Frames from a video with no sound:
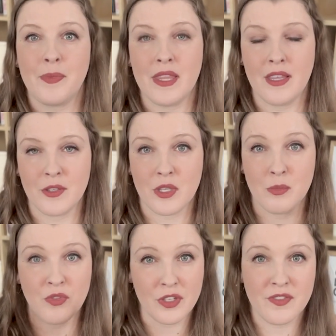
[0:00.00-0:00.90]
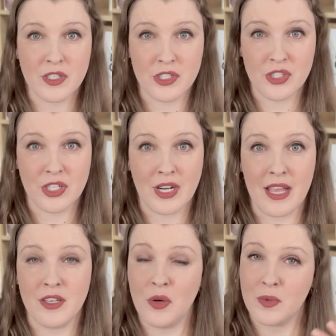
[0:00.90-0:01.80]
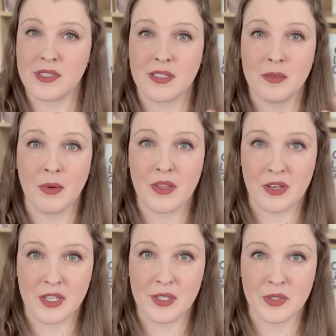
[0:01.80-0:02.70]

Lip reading: and then you can move your furniture and no one's gonna bother you.